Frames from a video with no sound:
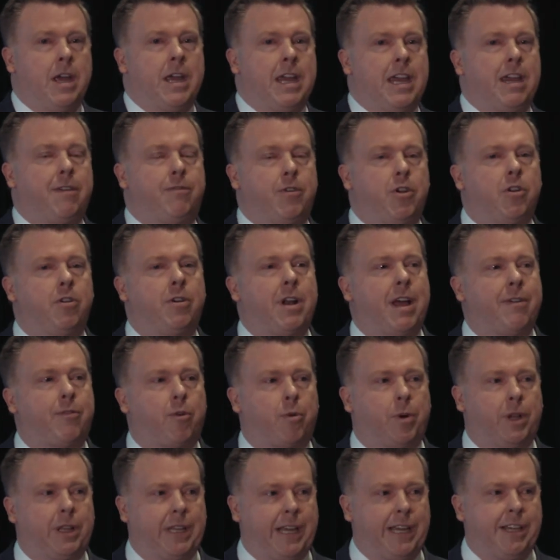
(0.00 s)
If you don't have a
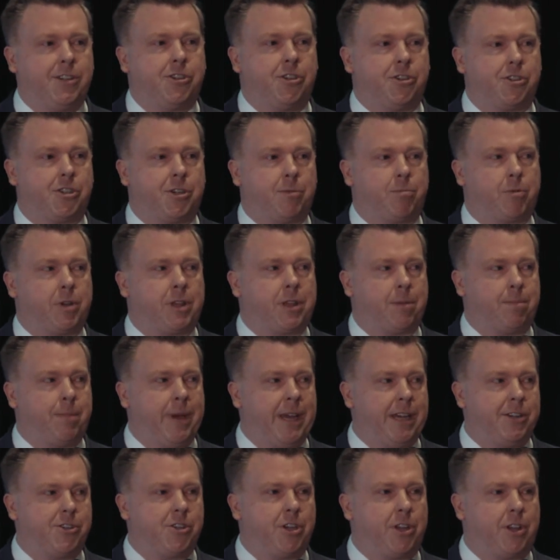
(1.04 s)
relationship with the
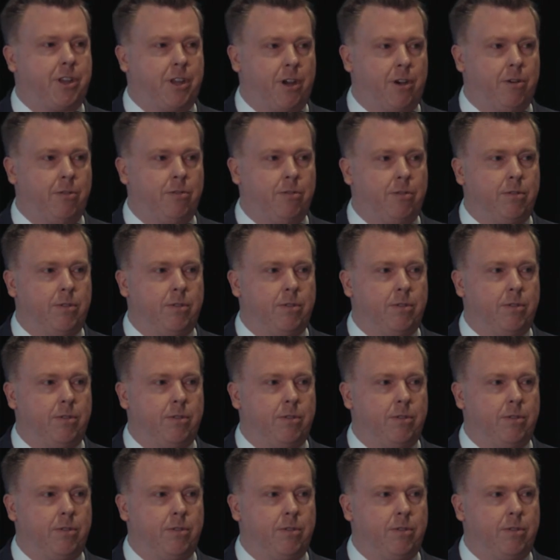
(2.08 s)
patient, though,